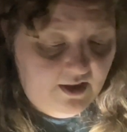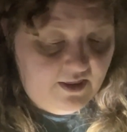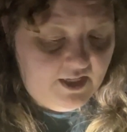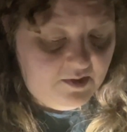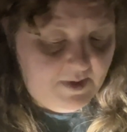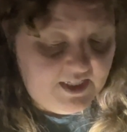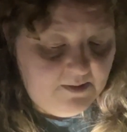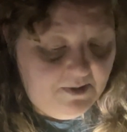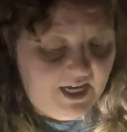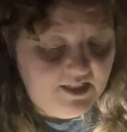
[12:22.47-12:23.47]
This makes
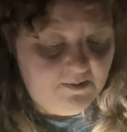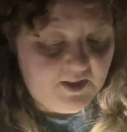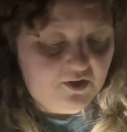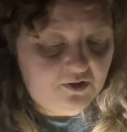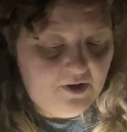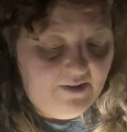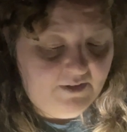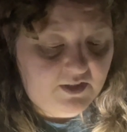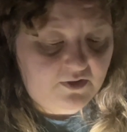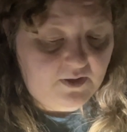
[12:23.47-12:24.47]
it possible to
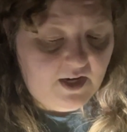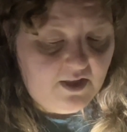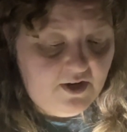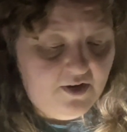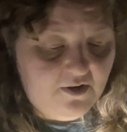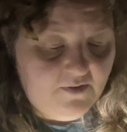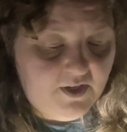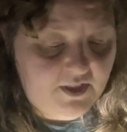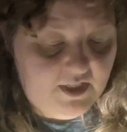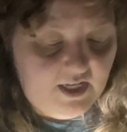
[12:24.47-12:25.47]
travel to another
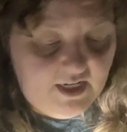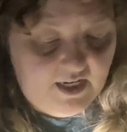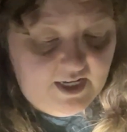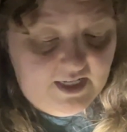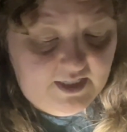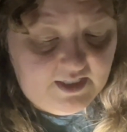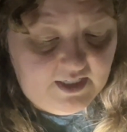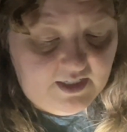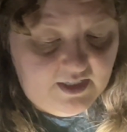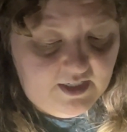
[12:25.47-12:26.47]
universe in an
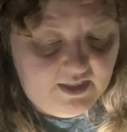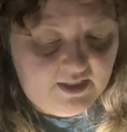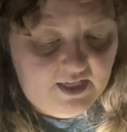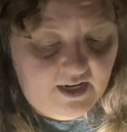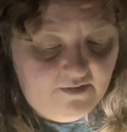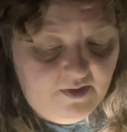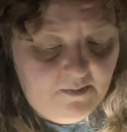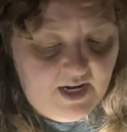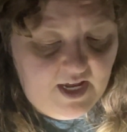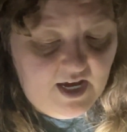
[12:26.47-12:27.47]
instant instead of the
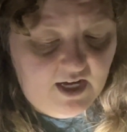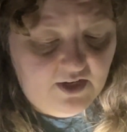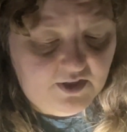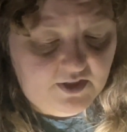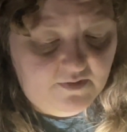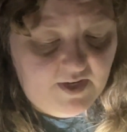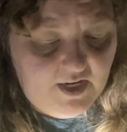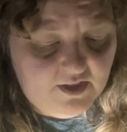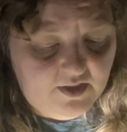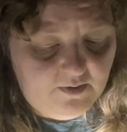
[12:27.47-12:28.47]
many hundreds of
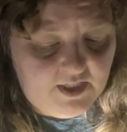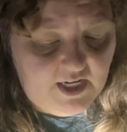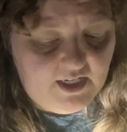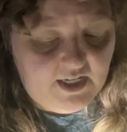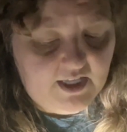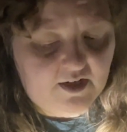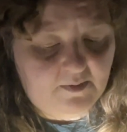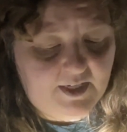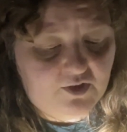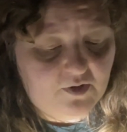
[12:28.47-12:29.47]
years it would take to get there
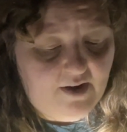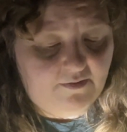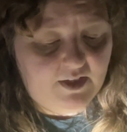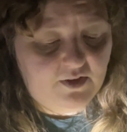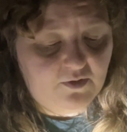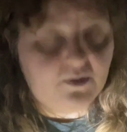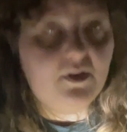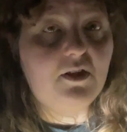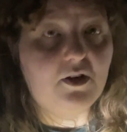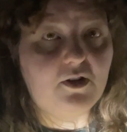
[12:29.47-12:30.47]
by traveling through the
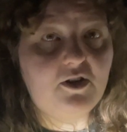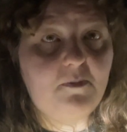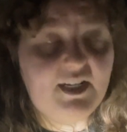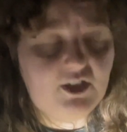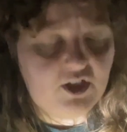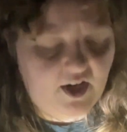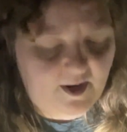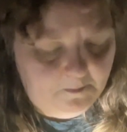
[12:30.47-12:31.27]
third dimension.